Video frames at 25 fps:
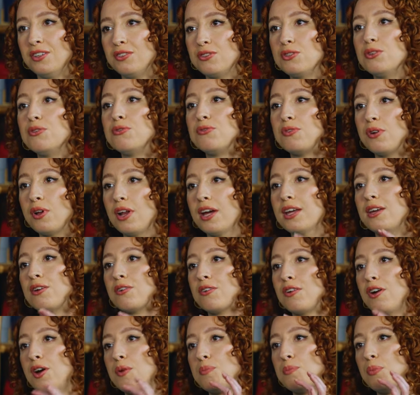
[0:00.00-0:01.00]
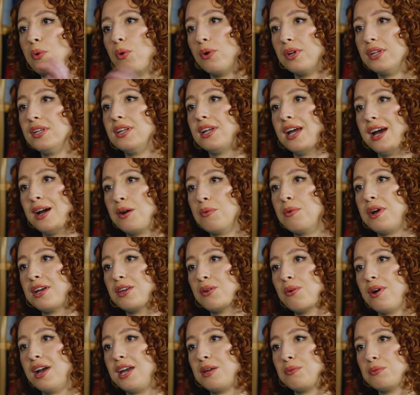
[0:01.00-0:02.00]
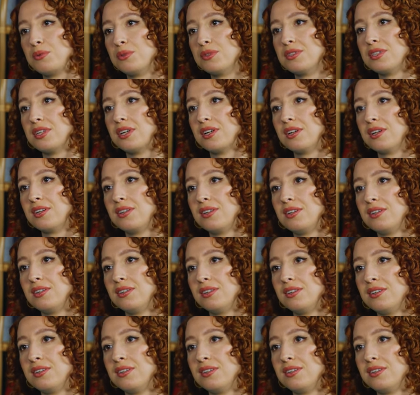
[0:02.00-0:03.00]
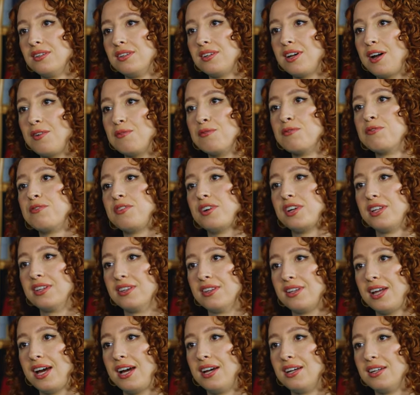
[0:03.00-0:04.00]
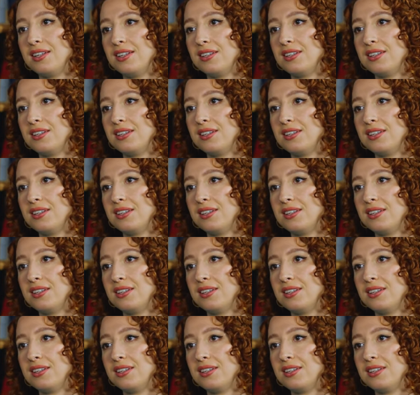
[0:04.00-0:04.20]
Do you feel like you're at a point now where you're able to comfort that?